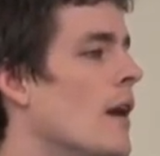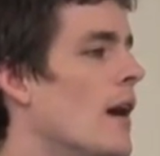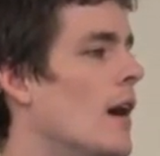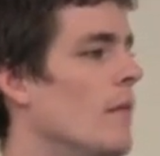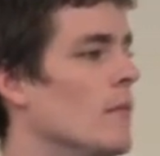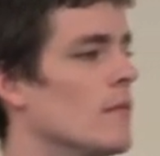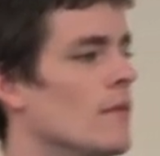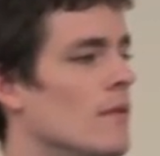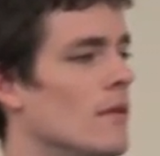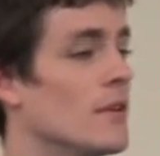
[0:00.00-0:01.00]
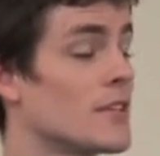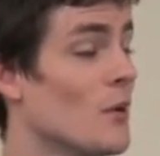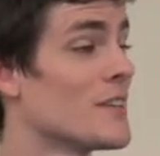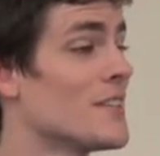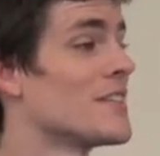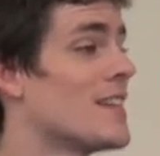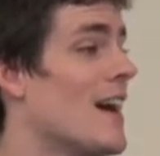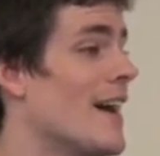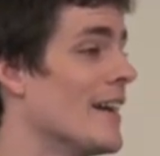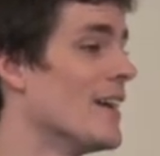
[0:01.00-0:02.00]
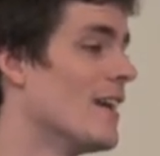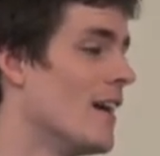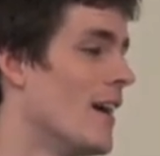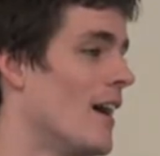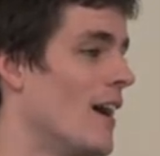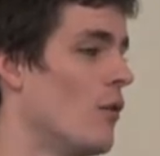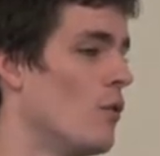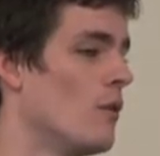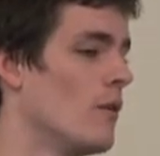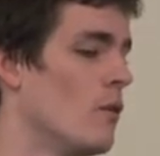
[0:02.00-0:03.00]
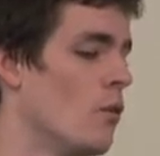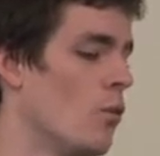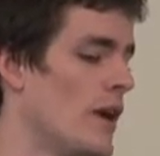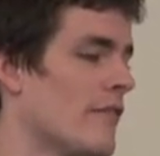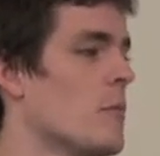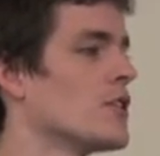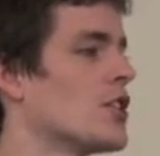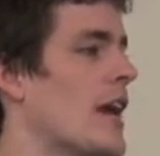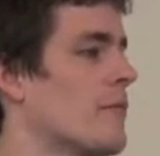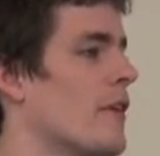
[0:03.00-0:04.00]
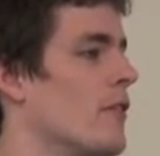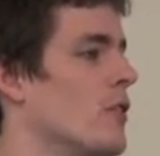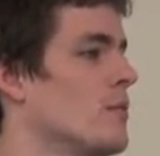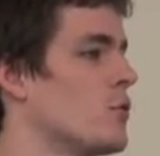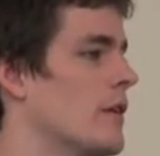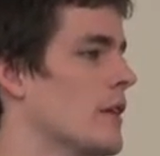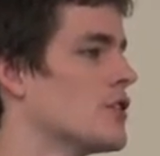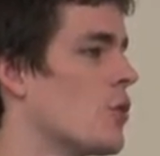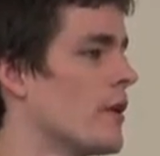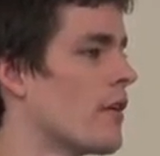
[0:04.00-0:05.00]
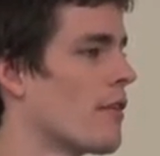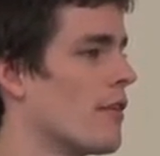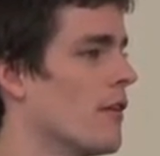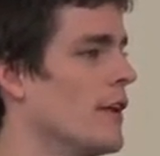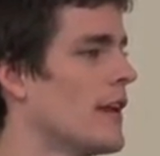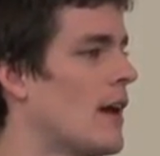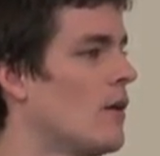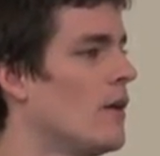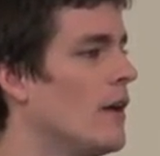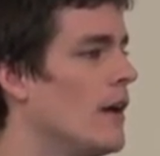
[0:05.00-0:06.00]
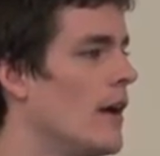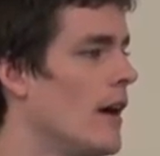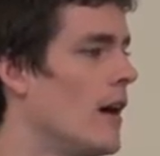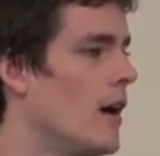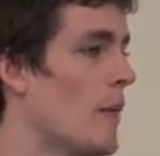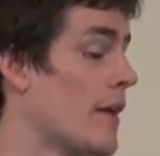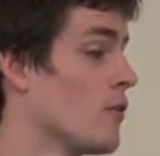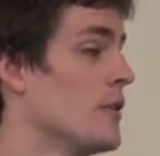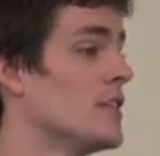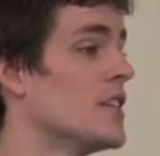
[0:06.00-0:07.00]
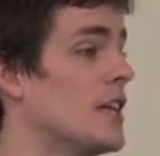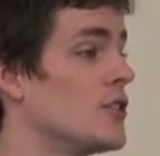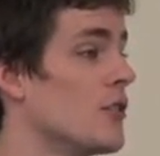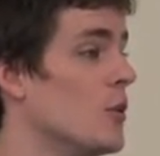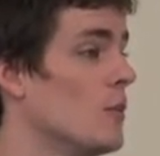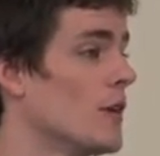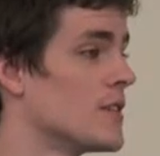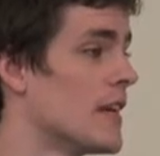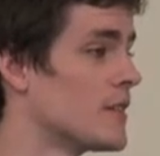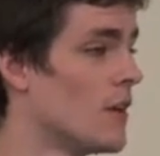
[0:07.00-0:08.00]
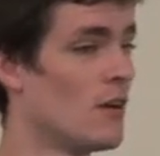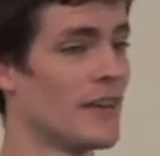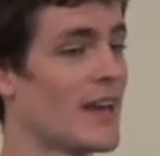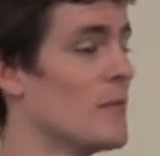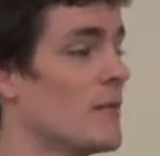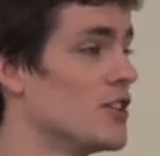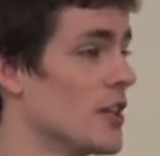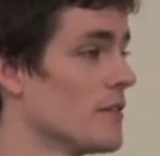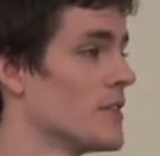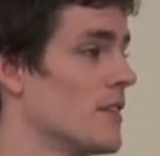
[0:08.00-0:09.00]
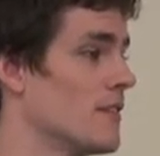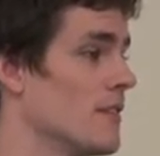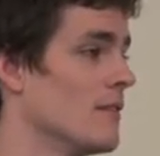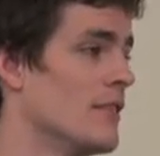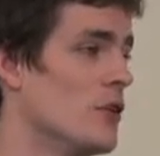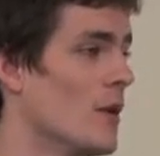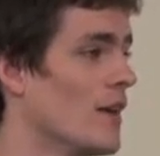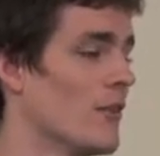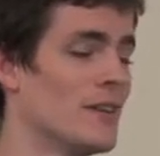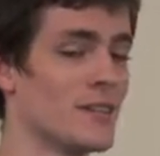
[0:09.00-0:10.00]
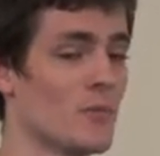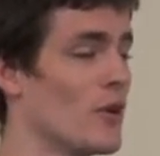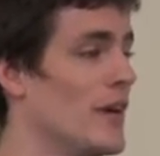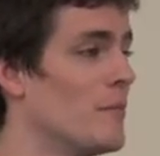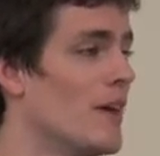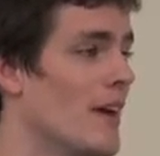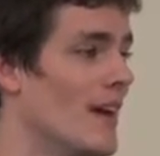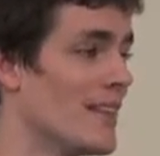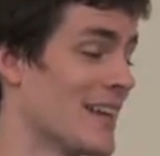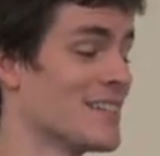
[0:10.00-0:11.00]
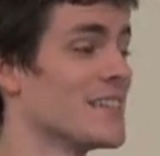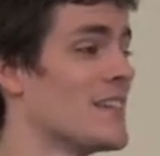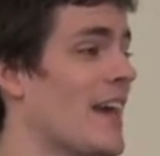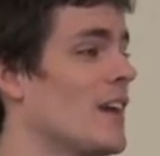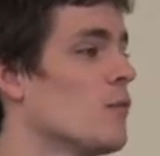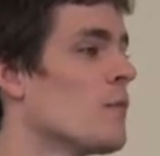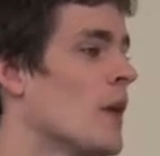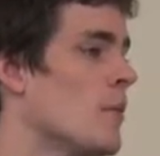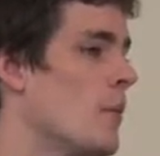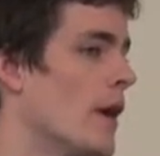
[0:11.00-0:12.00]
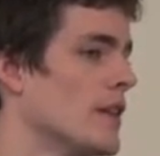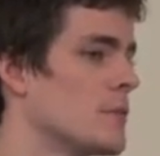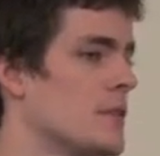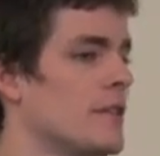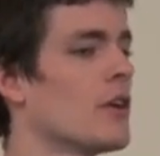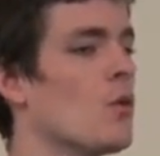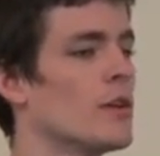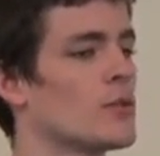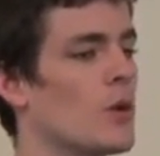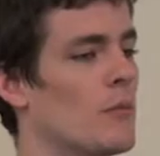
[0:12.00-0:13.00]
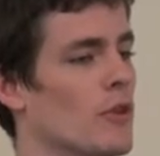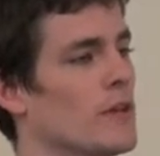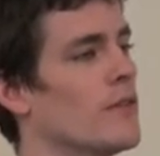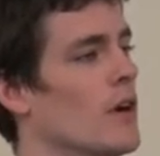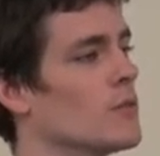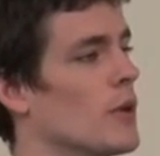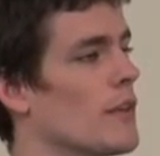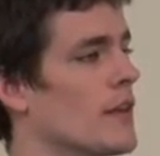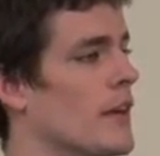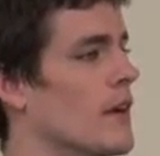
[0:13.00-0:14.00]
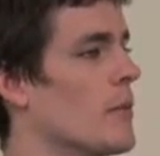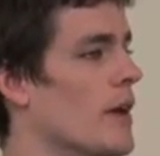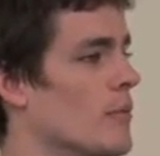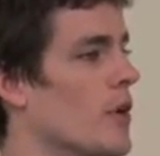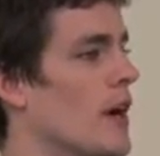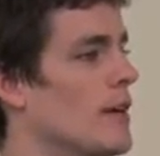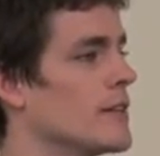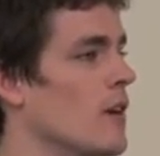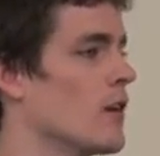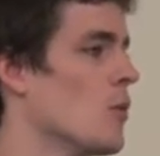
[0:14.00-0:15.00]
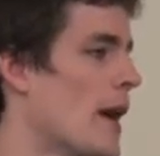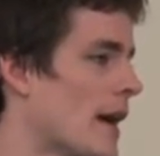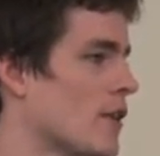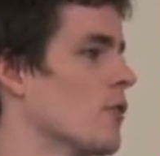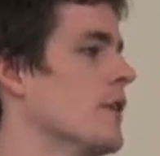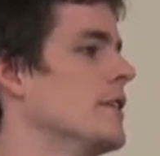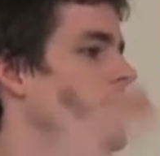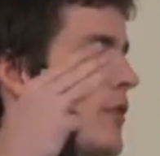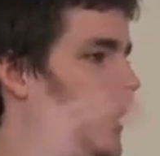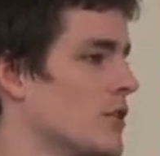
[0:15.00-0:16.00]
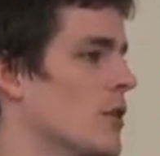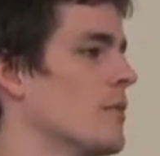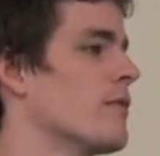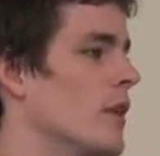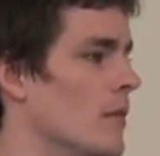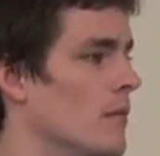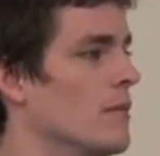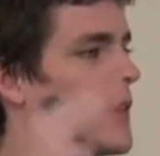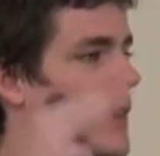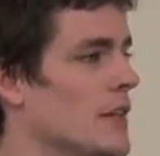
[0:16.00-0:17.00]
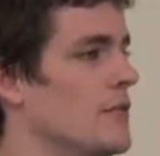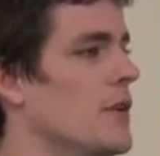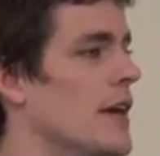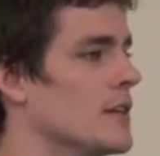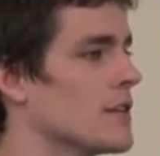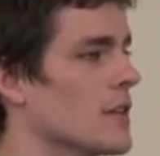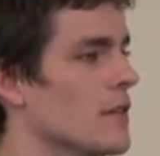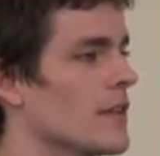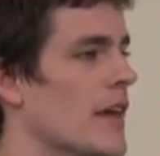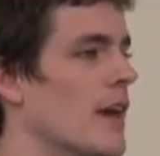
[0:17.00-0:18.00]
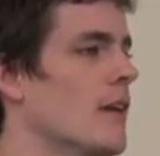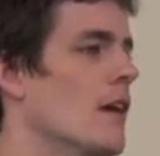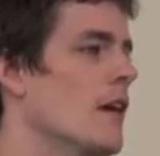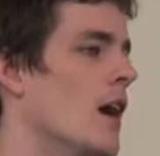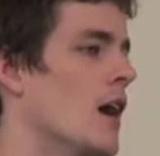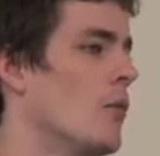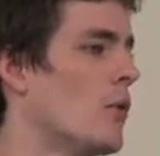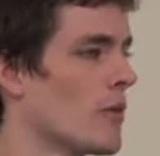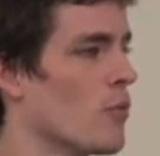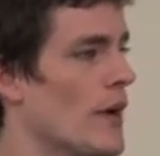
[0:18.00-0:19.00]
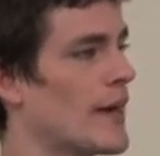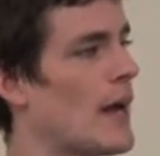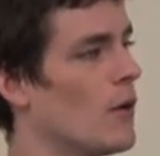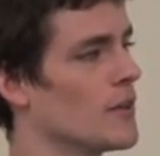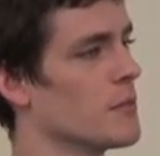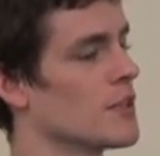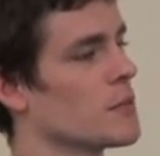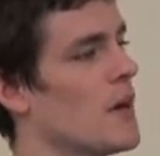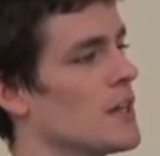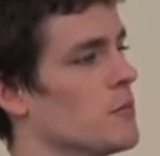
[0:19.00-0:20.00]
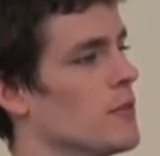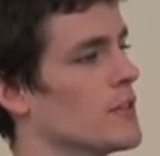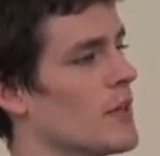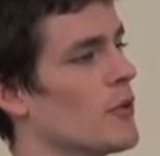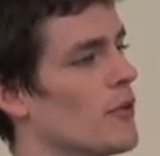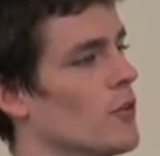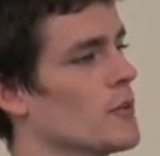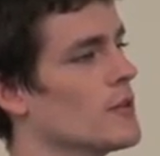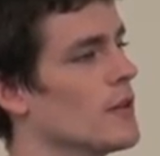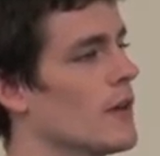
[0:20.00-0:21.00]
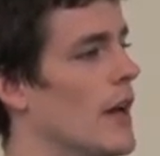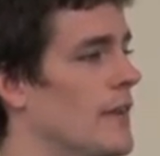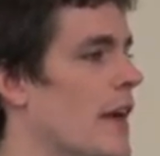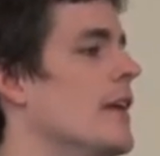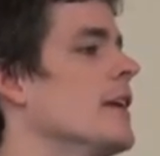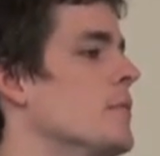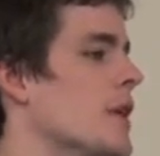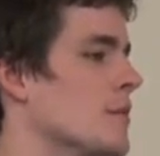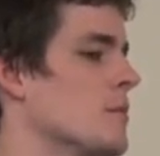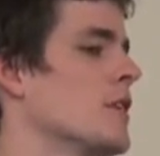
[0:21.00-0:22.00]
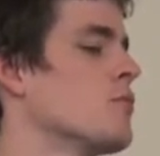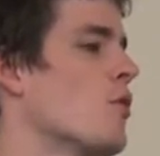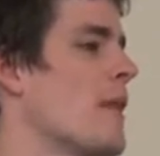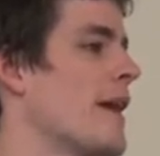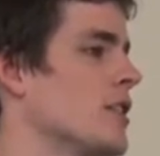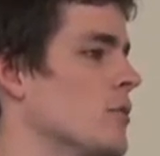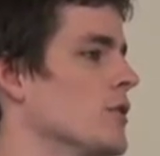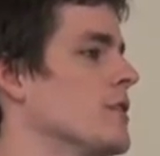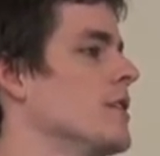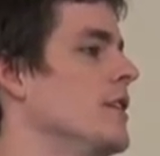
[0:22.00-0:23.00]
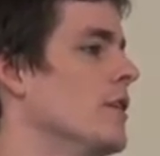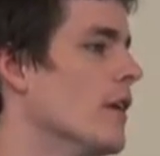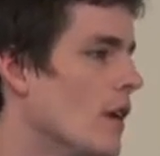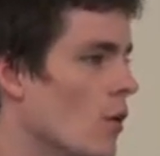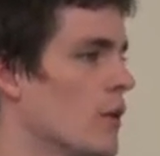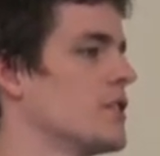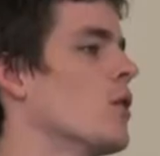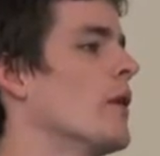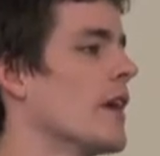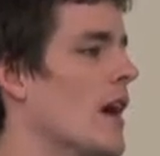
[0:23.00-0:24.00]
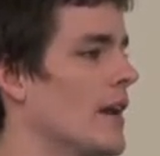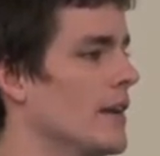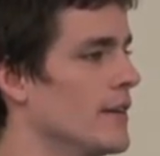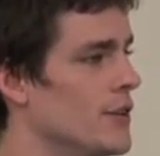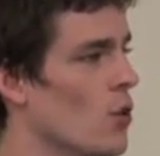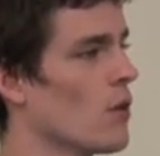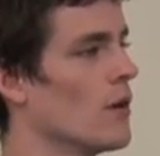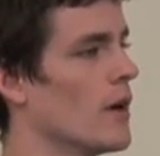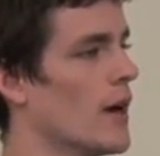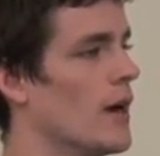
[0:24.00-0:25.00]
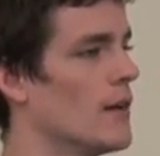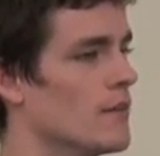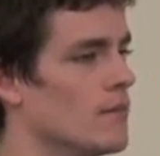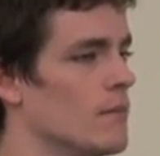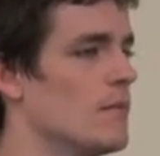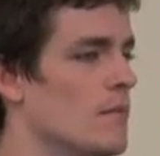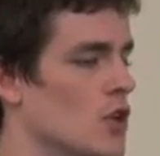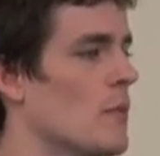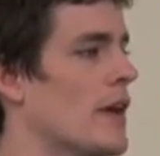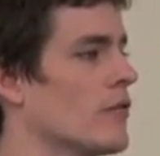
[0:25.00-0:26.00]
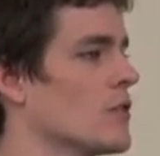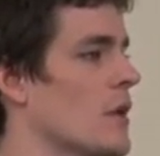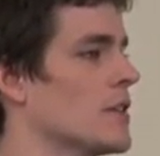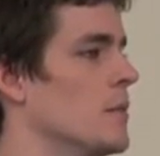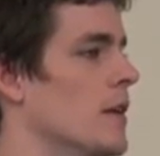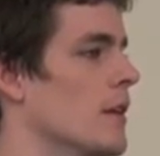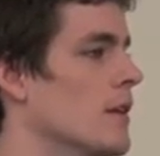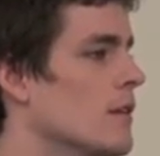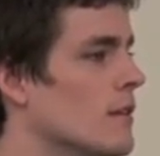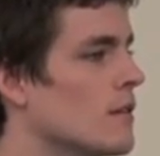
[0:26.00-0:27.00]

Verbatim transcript: Um, so as an aside, uh, we have a bunch of campfire rooms. We have like 20 or 30 now. Um, I don't read the danger room because that's all the animated GIFs and Hubot reigns supreme. That's insane. But specific ones where I'm really involved with, like GitHub Enterprise, I'll go back and read the transcript from the last few days and stuff like that. Uh, we want to break out as much as possible into separate groups. And then it becomes much more manageable to see what's going on in your uh, domain of responsibility.